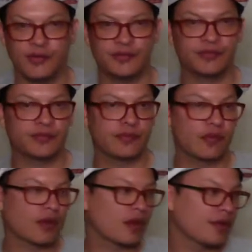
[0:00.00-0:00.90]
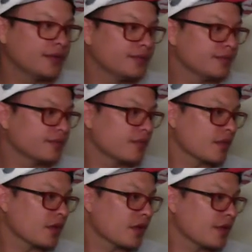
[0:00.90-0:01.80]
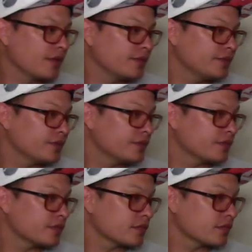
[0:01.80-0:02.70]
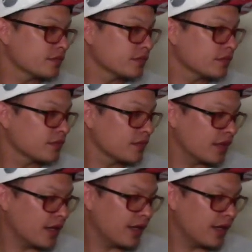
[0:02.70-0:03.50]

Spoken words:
(silent)